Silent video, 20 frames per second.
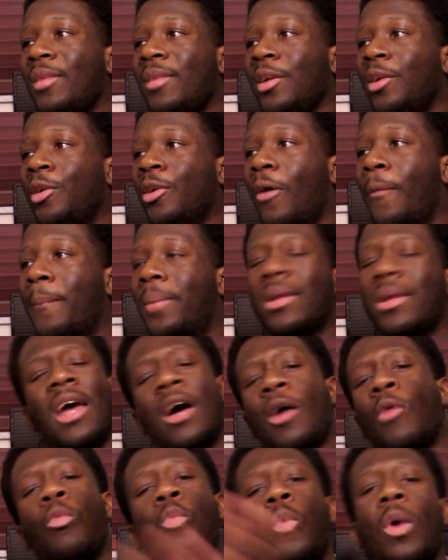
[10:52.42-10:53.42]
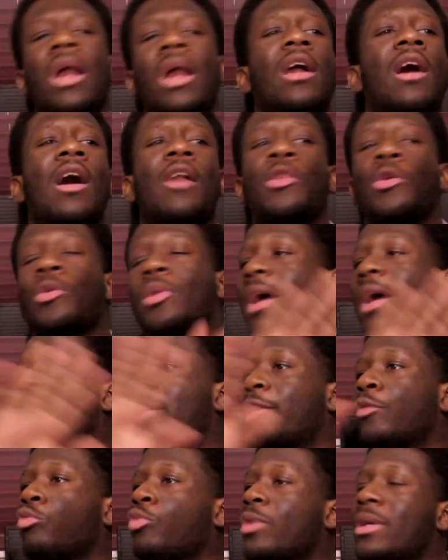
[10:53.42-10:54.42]
You know, but yeah, what other
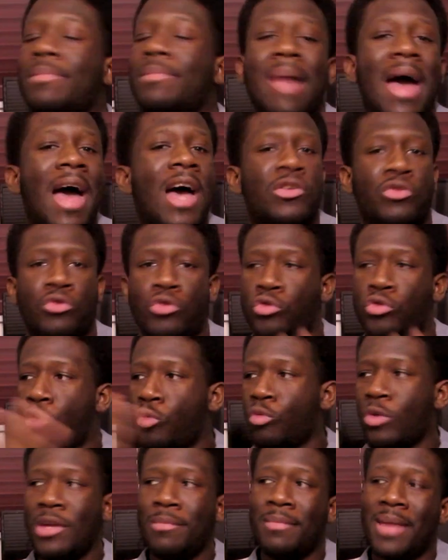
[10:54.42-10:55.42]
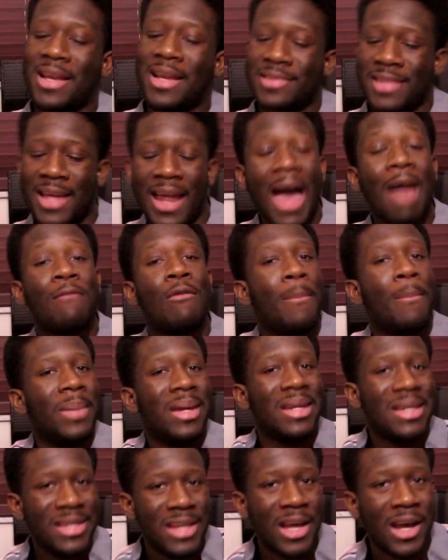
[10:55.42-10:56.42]
like remasters or remakes that haven't
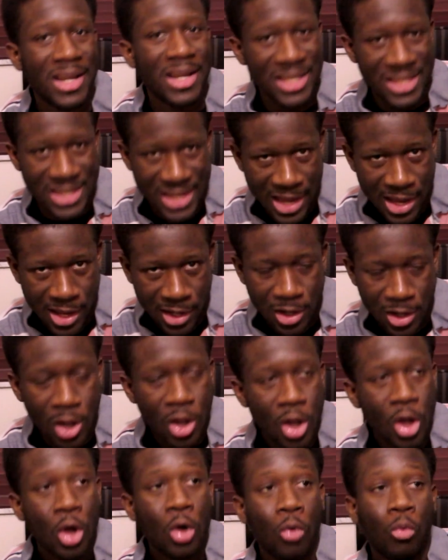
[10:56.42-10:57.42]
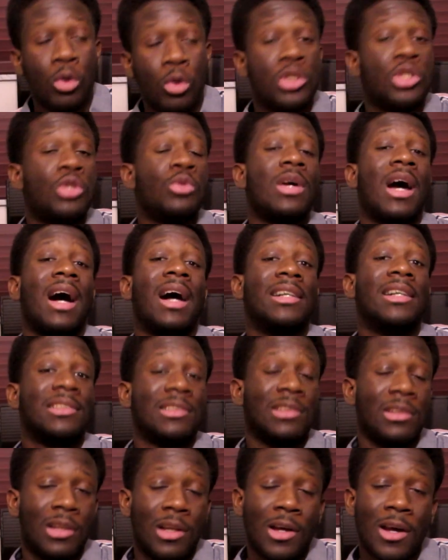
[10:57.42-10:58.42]
been done yet would you guys
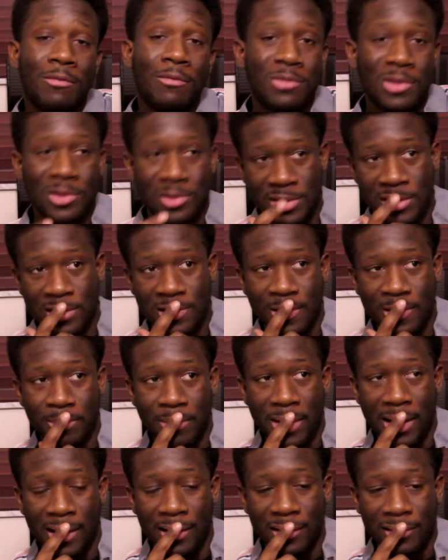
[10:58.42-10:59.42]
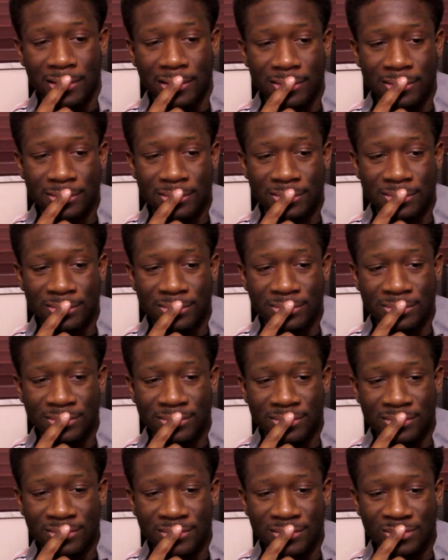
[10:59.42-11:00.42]
love to see come back?
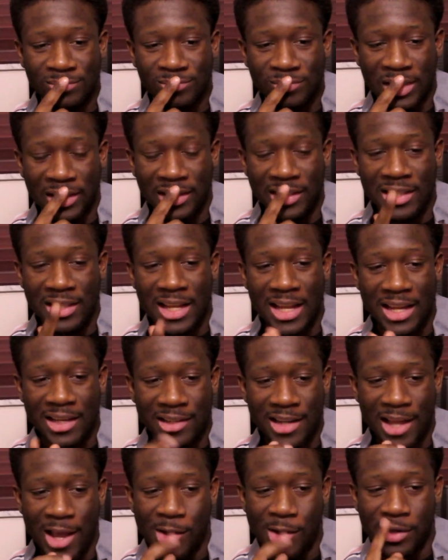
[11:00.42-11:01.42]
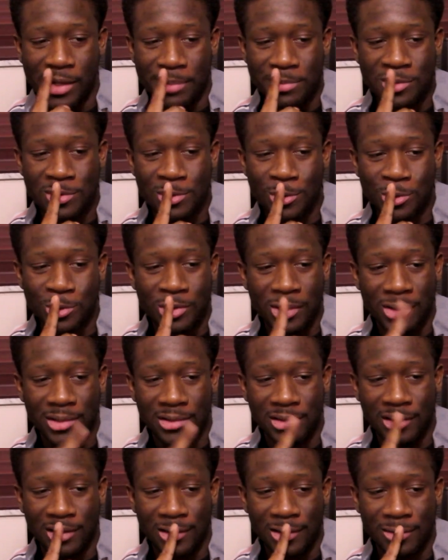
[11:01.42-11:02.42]
Leave that down. I'm still trying to
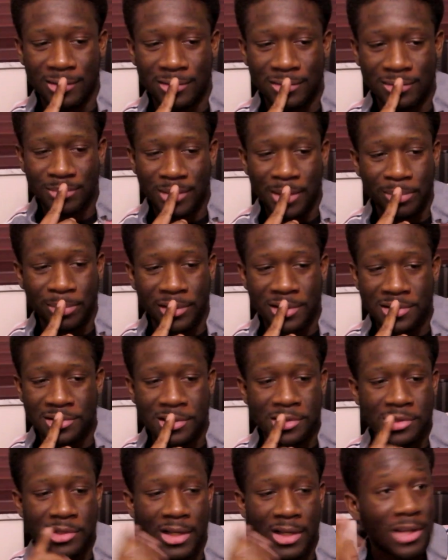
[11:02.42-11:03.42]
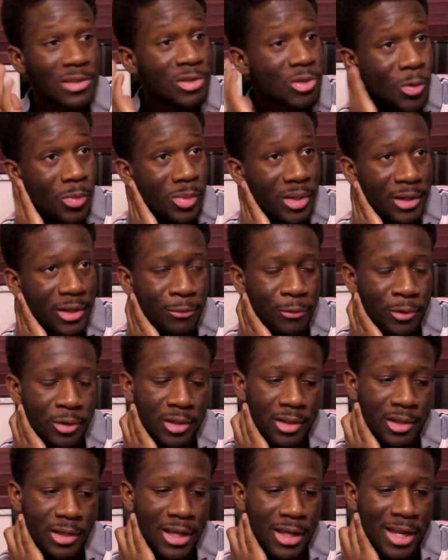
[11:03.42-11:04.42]
think. Man, PlayStation got so many
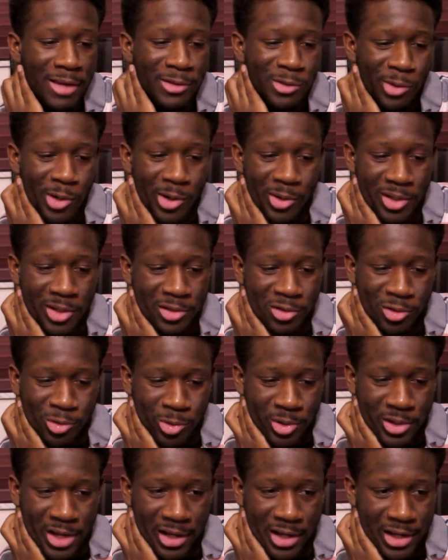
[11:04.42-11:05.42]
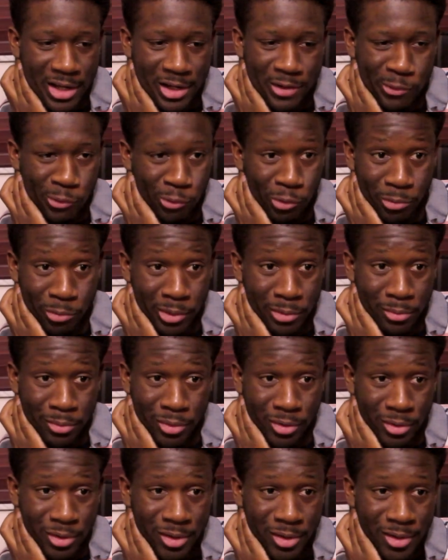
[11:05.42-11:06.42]
freaking games throughout history. I can't even remember.
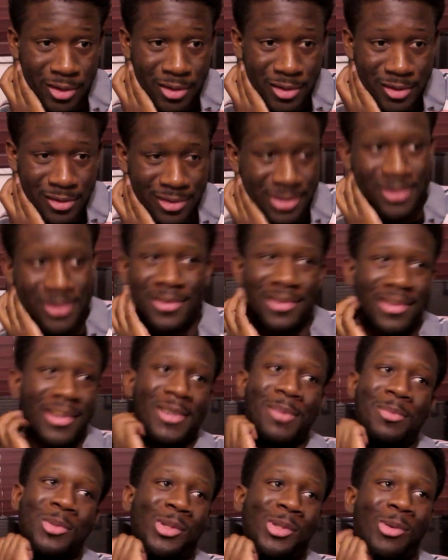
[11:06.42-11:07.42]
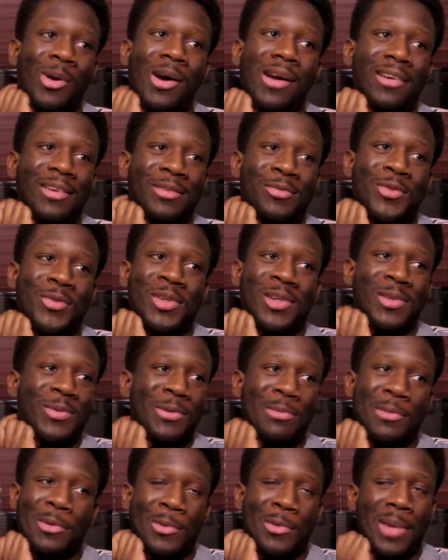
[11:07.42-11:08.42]
Like, I'm trying to freaking
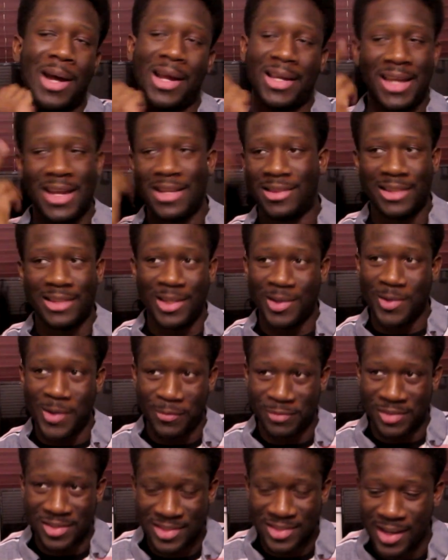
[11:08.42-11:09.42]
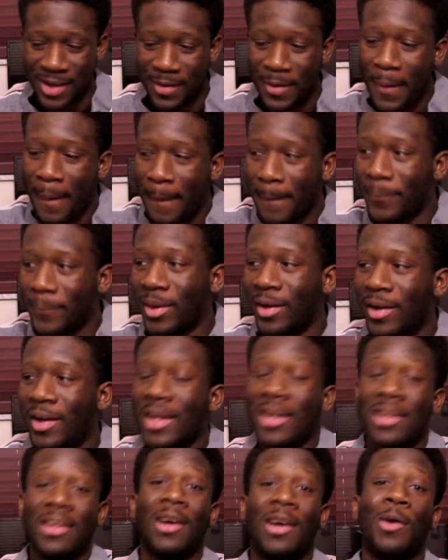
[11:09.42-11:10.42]
remember, but I can't think off the top. But,
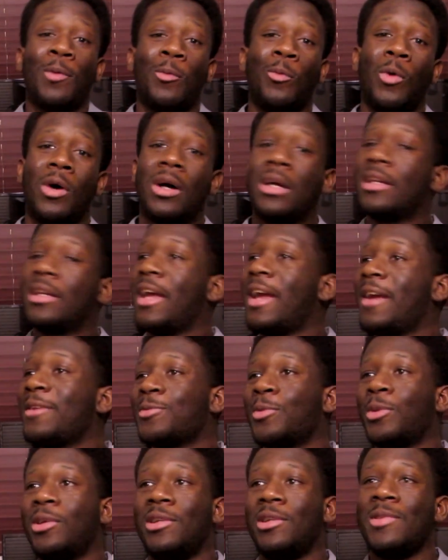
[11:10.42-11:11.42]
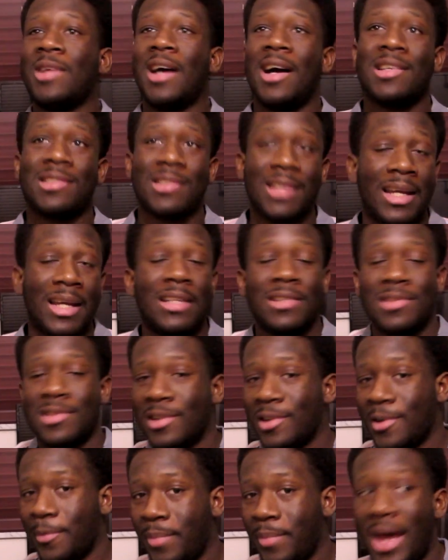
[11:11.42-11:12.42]
yeah, what games would you guys like to see
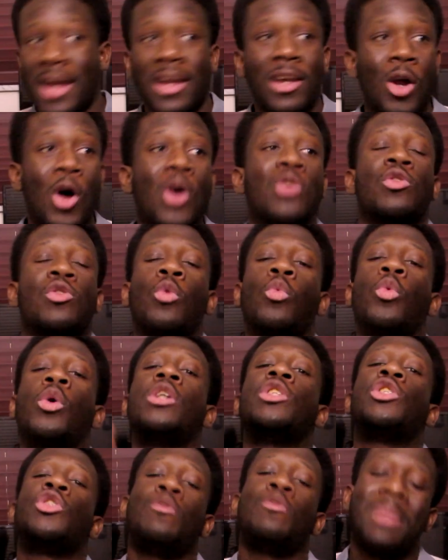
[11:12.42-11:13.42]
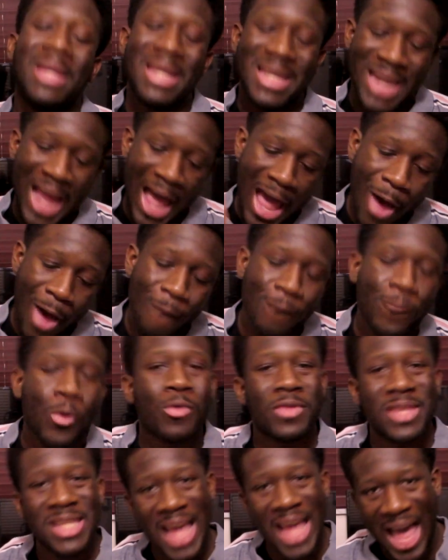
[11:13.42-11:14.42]
come back? And also, would you be down for
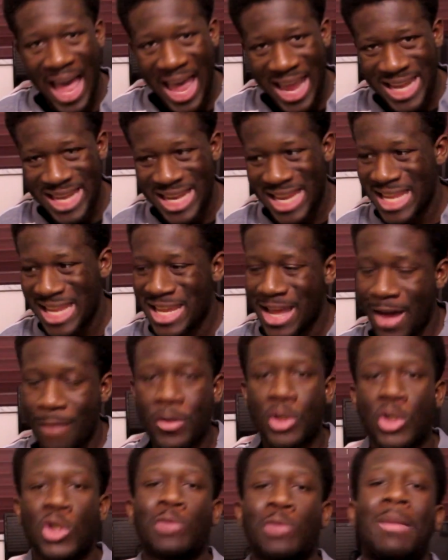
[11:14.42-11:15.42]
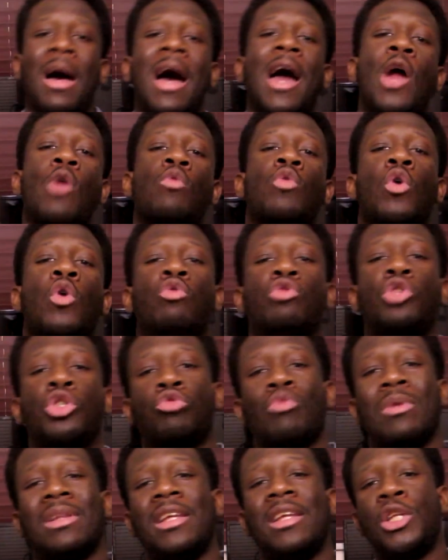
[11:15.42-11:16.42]
the idea of a Spyro
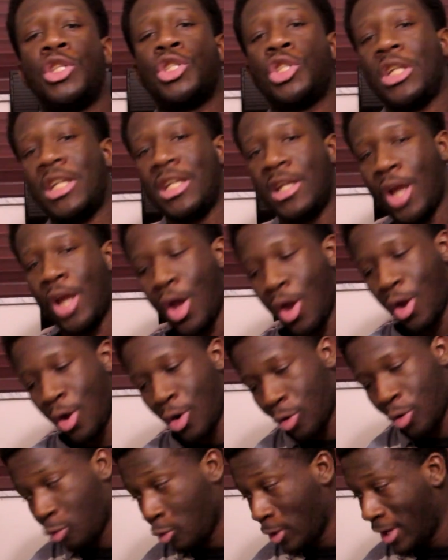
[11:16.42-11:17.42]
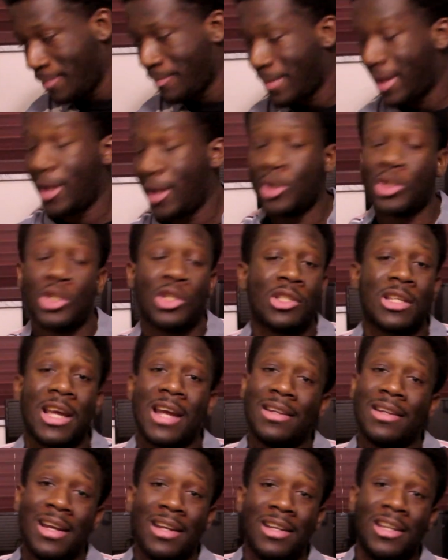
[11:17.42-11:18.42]
Trilogy remake, just
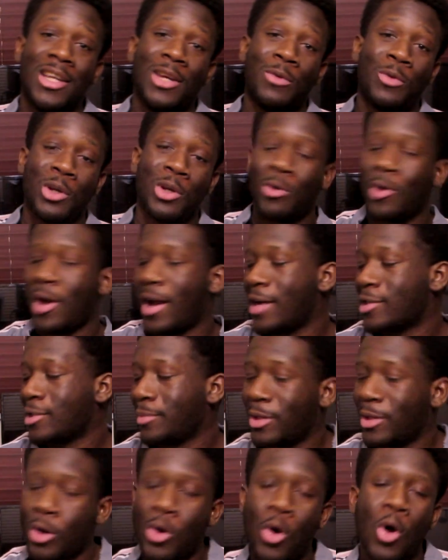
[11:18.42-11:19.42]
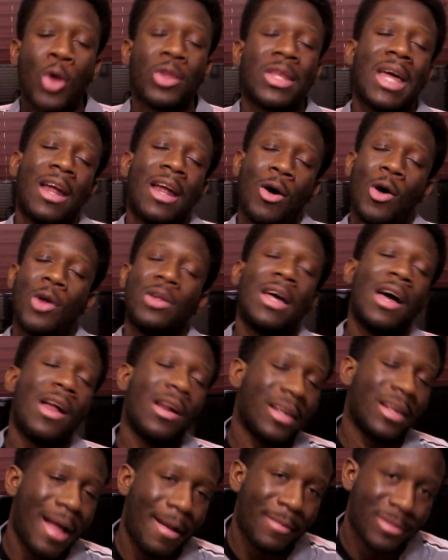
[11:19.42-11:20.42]
like they did with Crash? Let me know all that all down
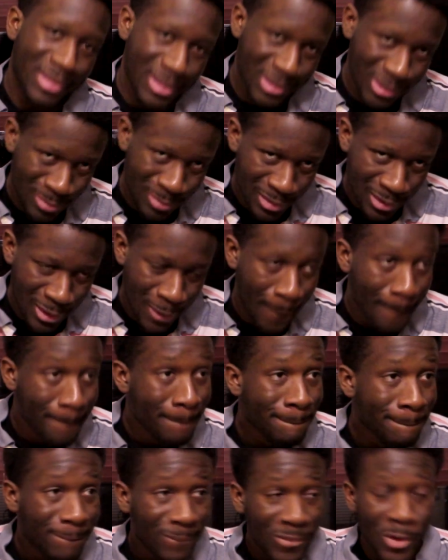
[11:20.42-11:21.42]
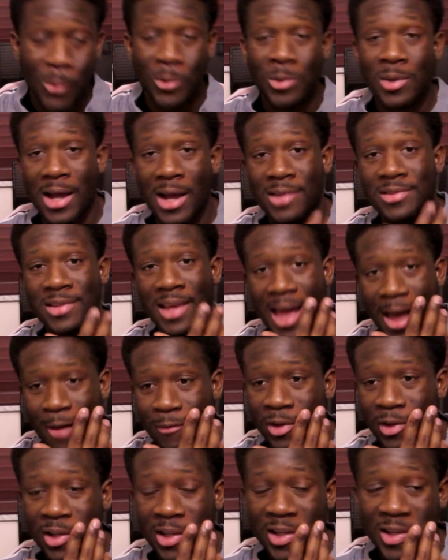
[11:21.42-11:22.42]
in the comment section below. Hope you guys are
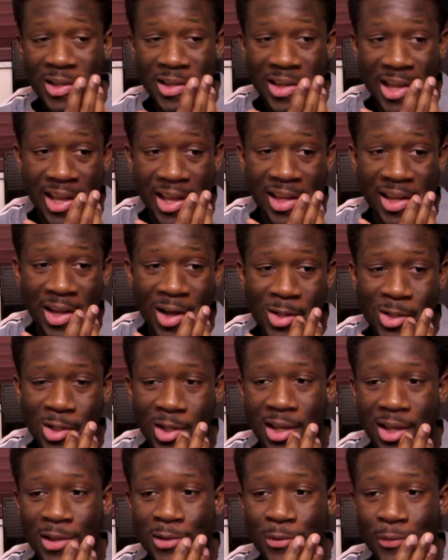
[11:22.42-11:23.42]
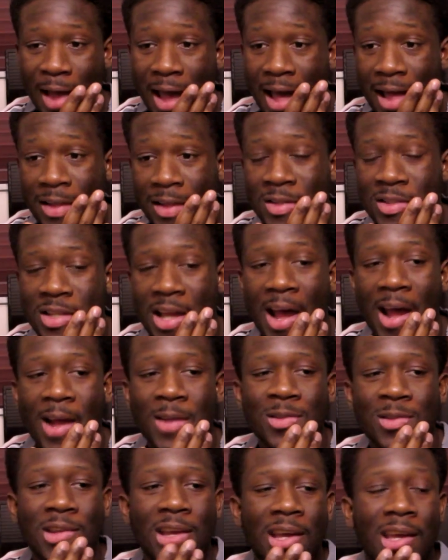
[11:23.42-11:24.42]
having a good day. Today is
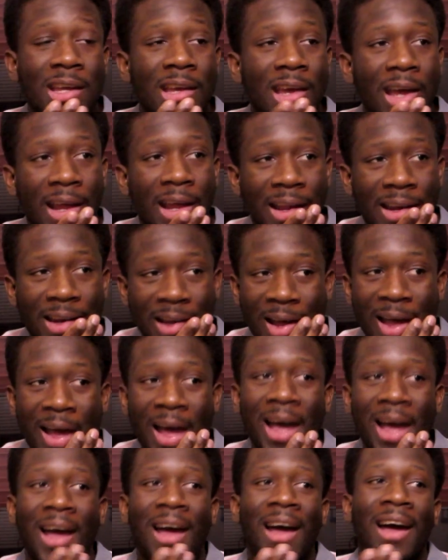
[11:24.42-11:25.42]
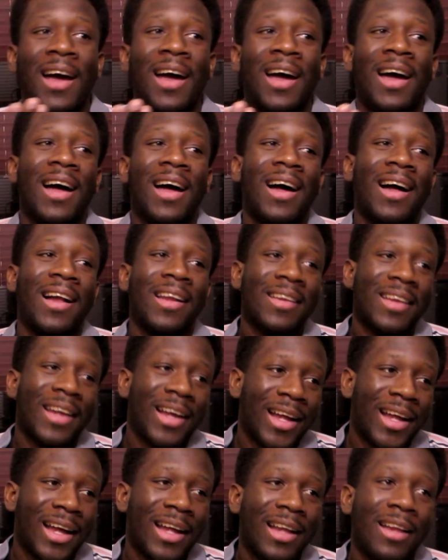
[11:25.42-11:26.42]
Valentine's Day, and
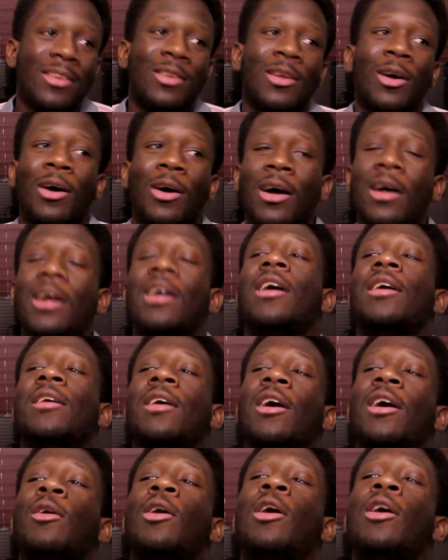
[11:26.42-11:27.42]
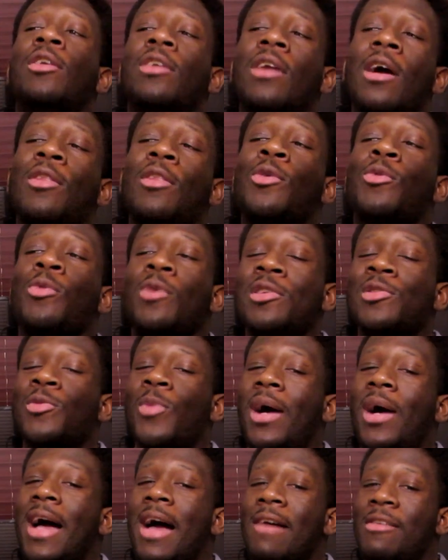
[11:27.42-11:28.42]
another reason
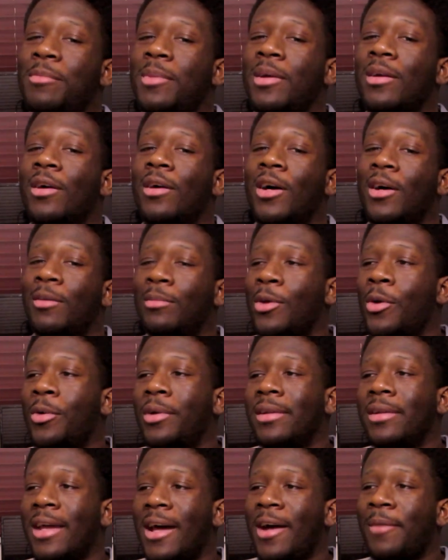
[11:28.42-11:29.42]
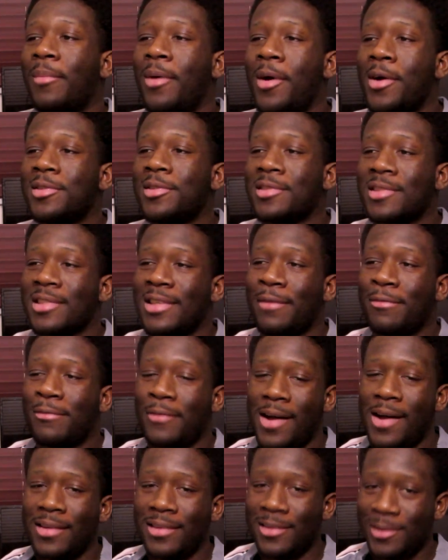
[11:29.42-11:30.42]
why I haven't been uploading that much is because I
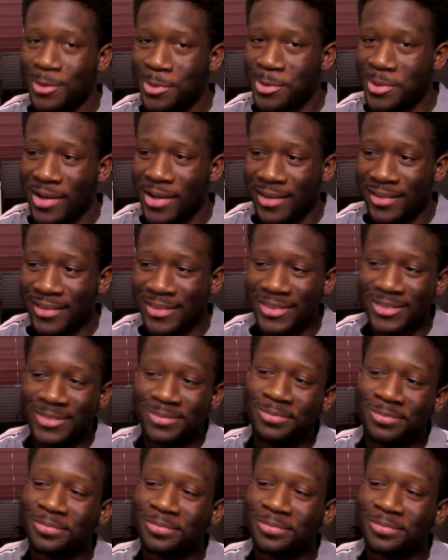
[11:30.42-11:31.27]
finally do gotta.